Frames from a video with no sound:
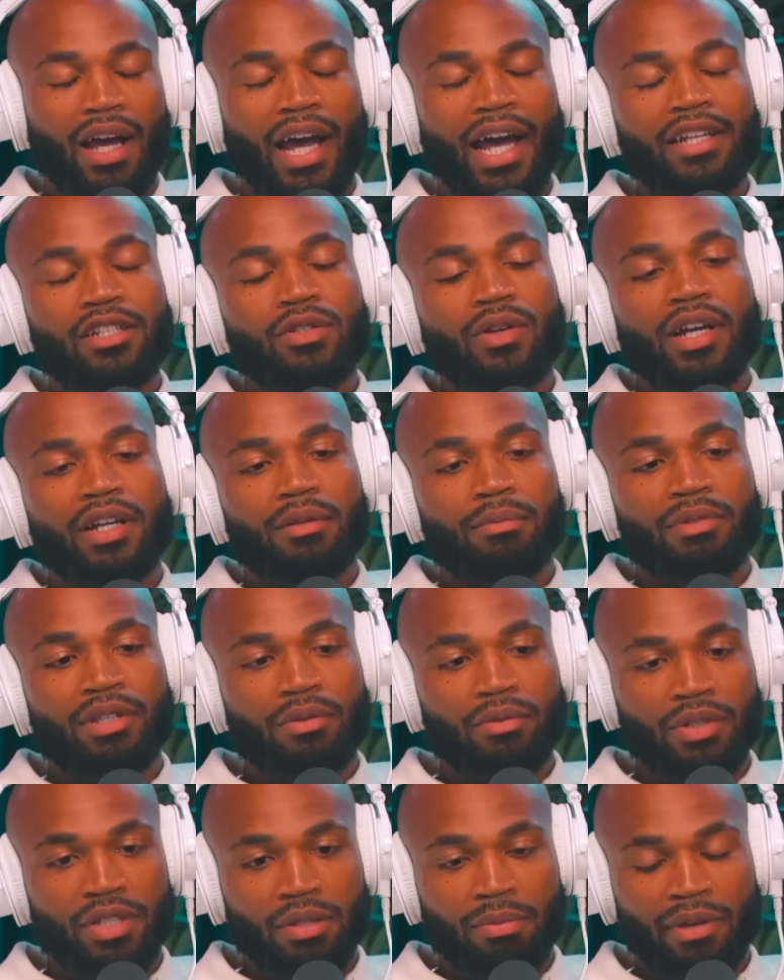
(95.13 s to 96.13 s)
I try to
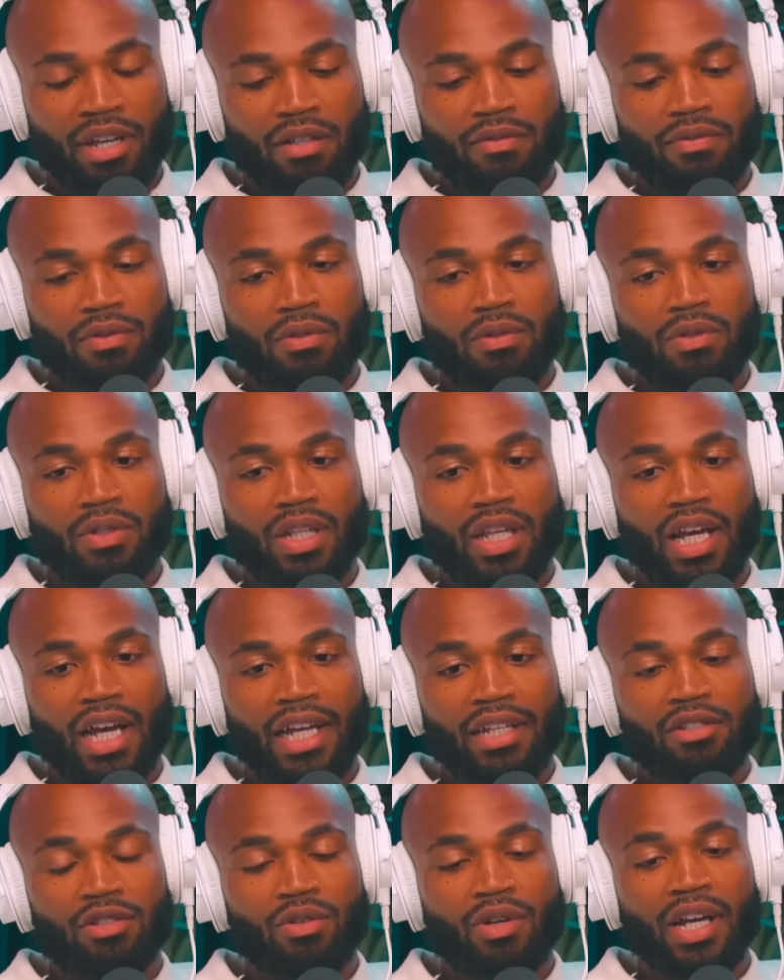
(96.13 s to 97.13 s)
be respectful.
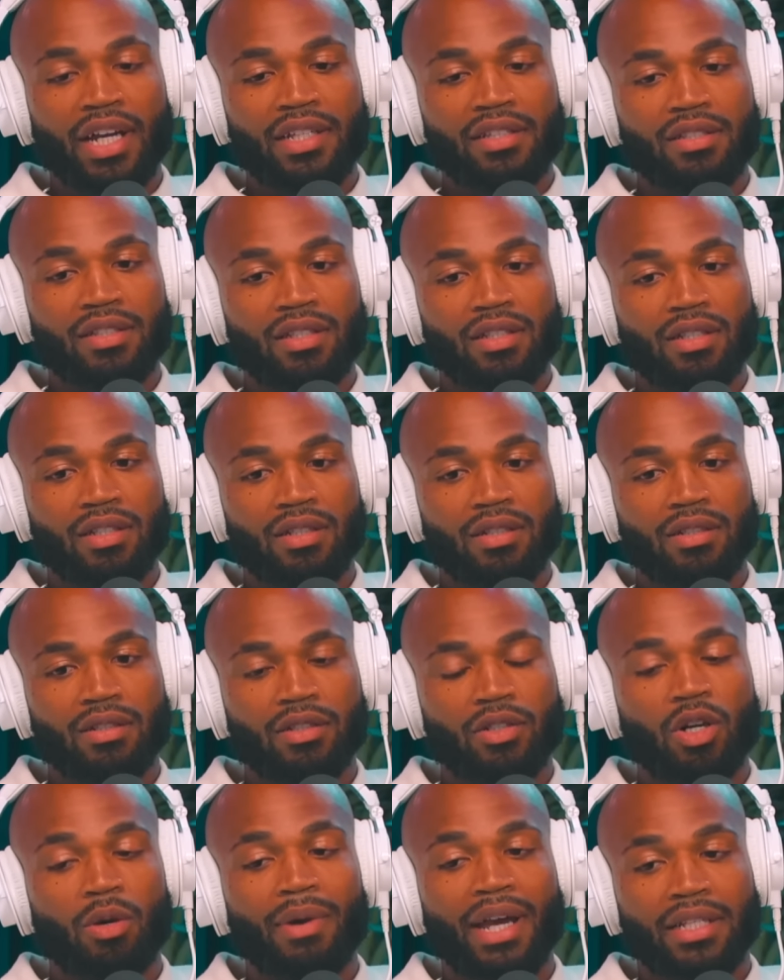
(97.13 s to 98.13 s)
I try to
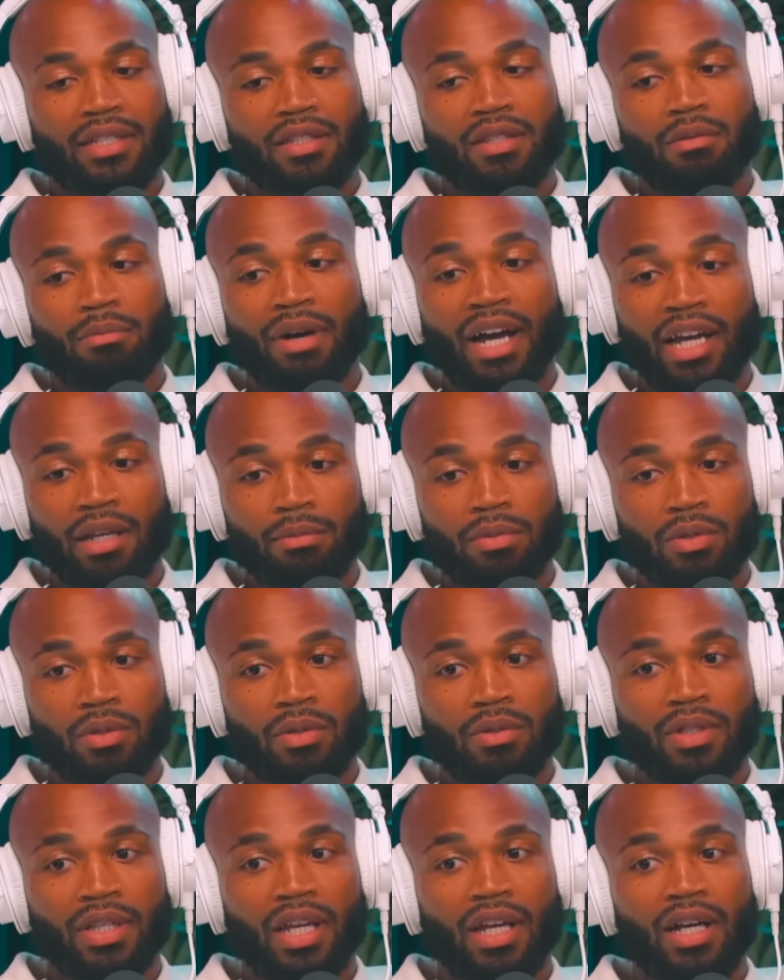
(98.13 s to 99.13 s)
go back to the
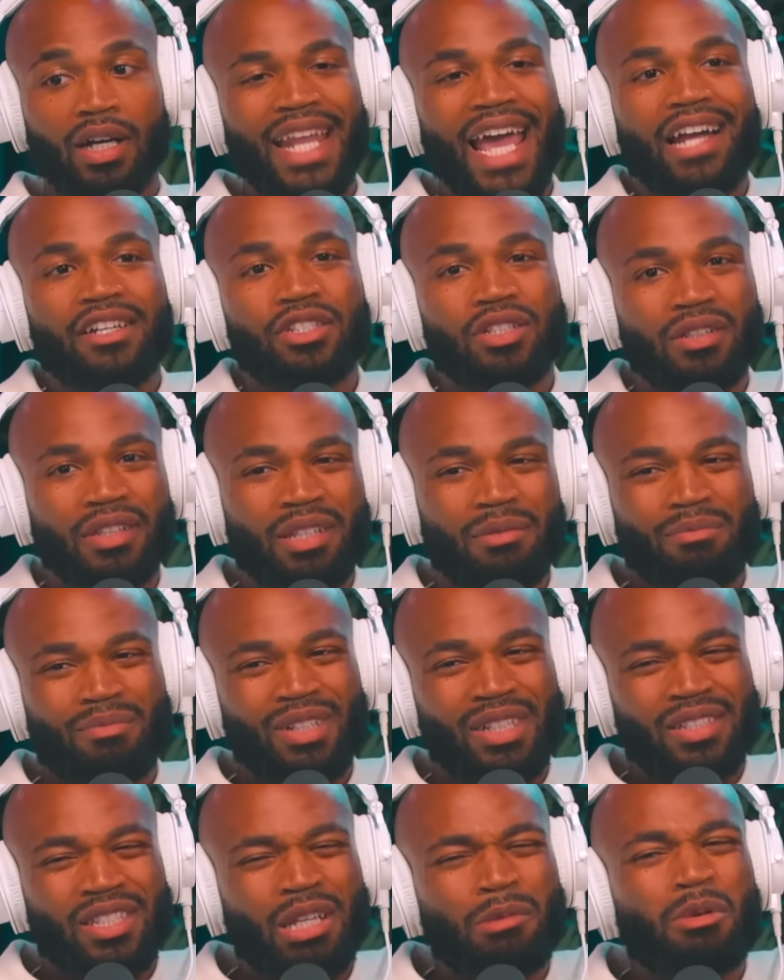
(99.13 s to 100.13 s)
Bible. Naturally,
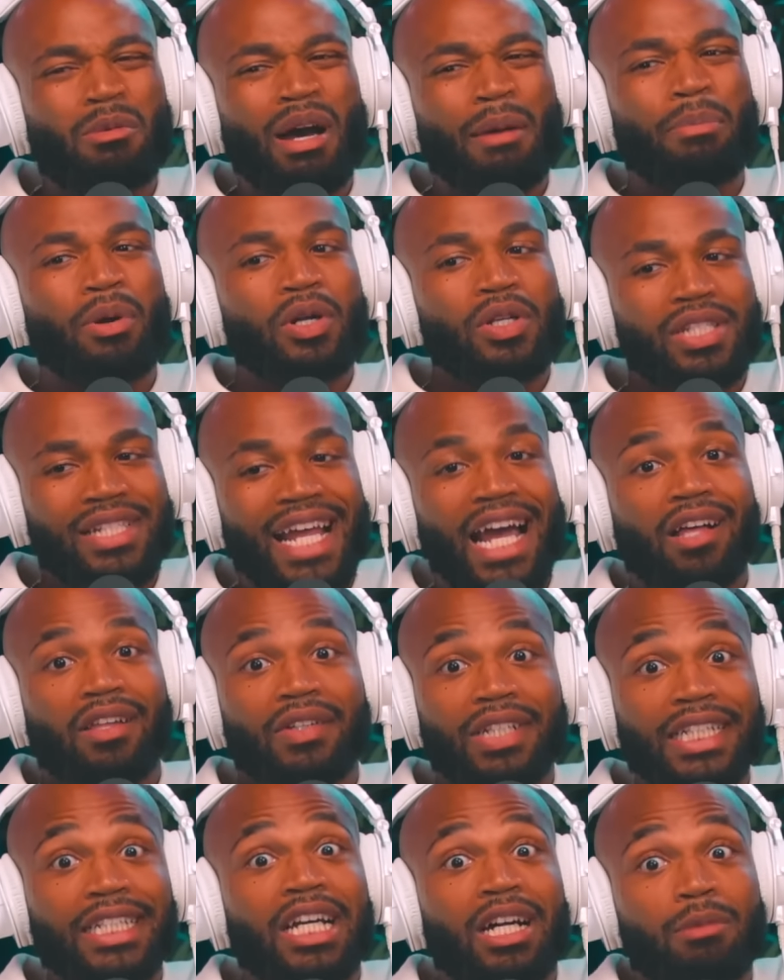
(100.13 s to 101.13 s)
some of my
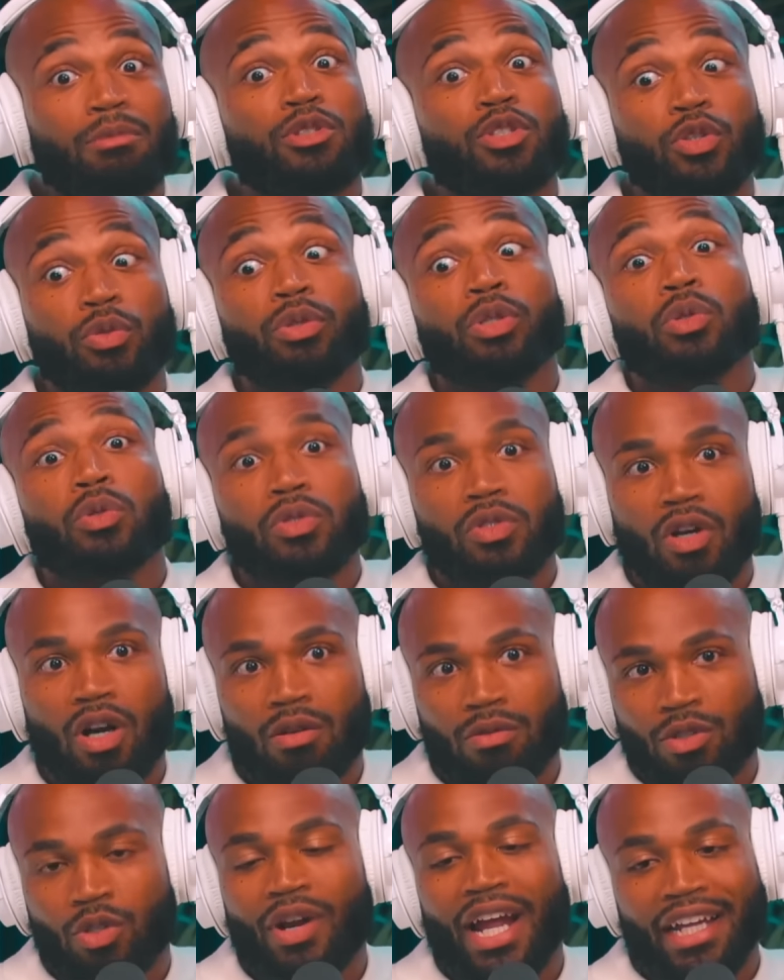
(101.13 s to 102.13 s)
personality comes through, so mm-hmm.
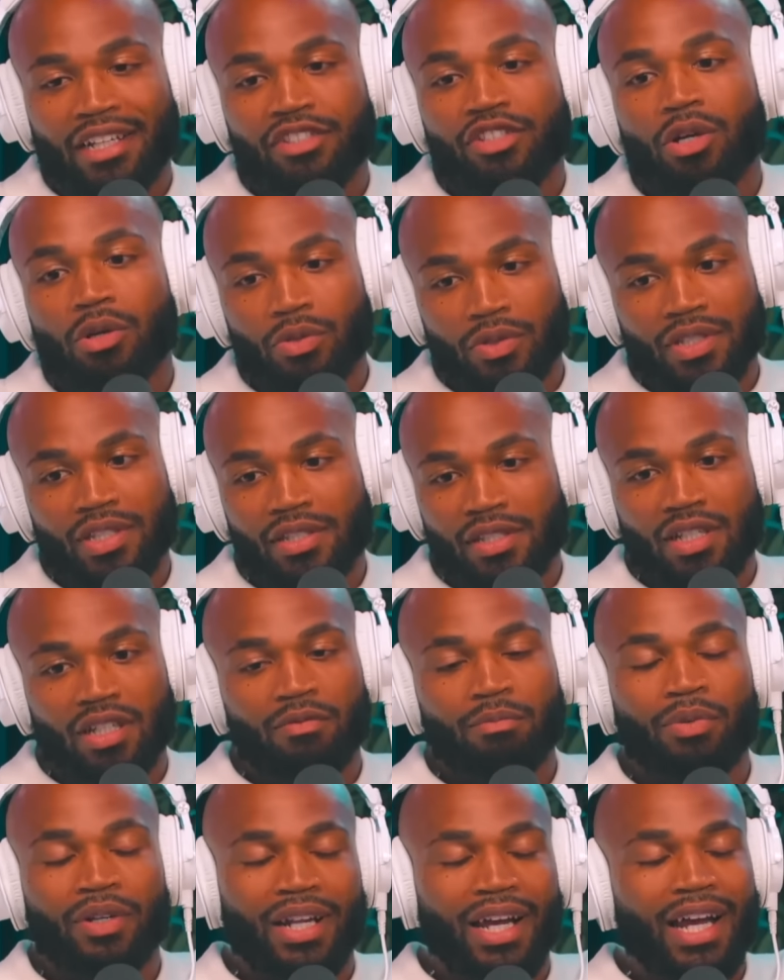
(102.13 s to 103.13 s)
I'll crack jokes and
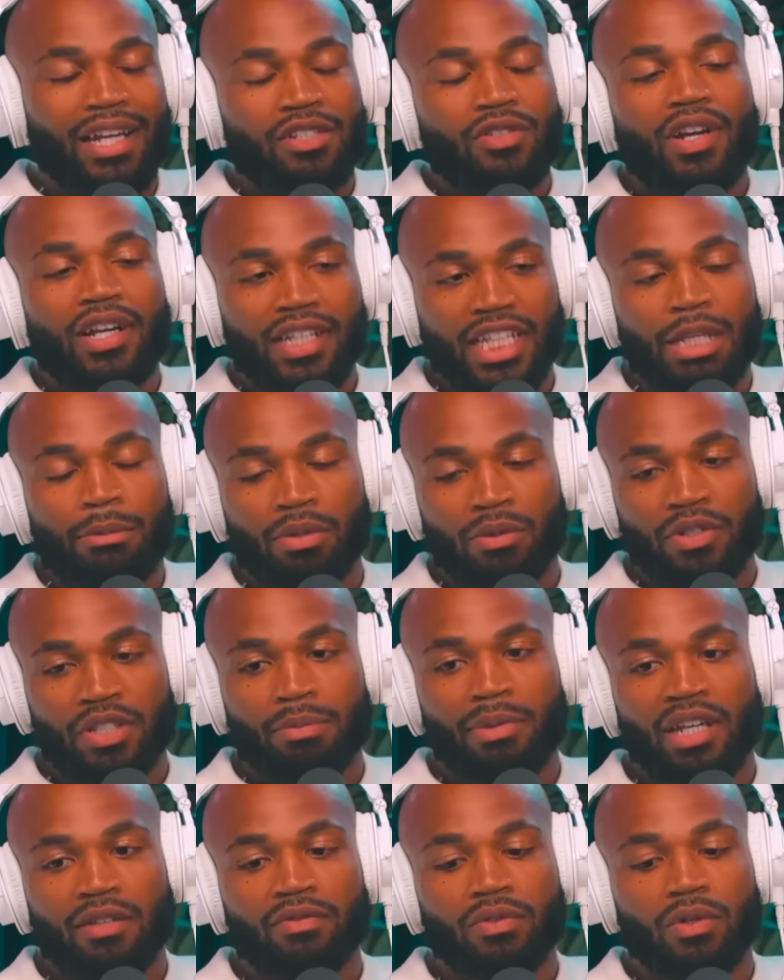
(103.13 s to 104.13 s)
stuff, but I try to keep it
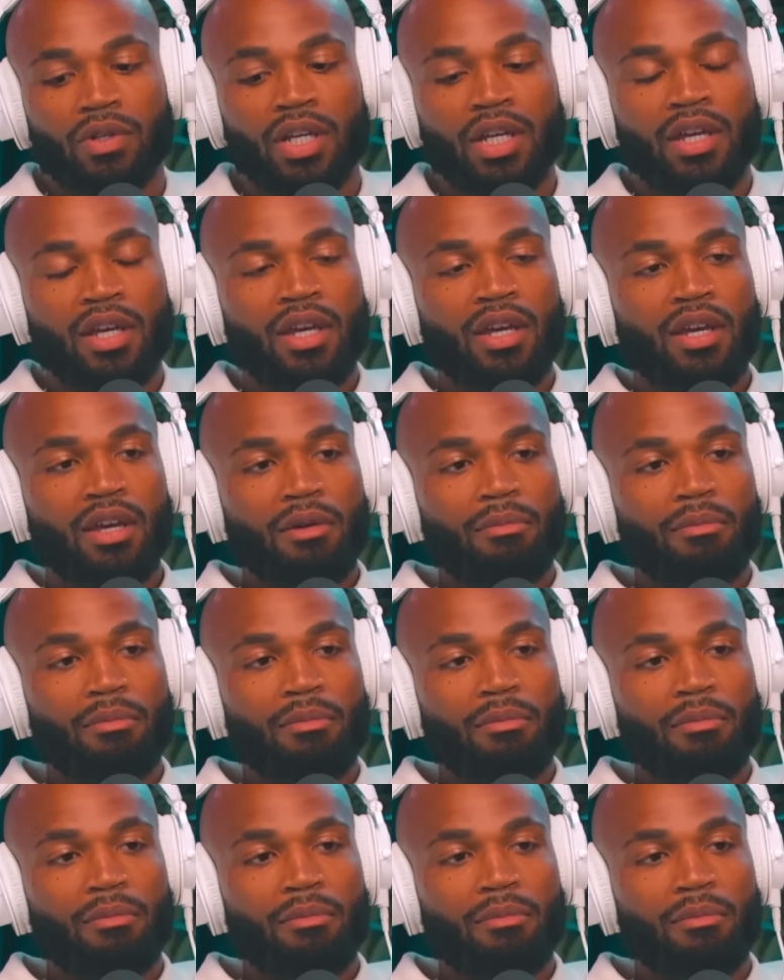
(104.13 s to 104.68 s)
respectful. Mm-hmm.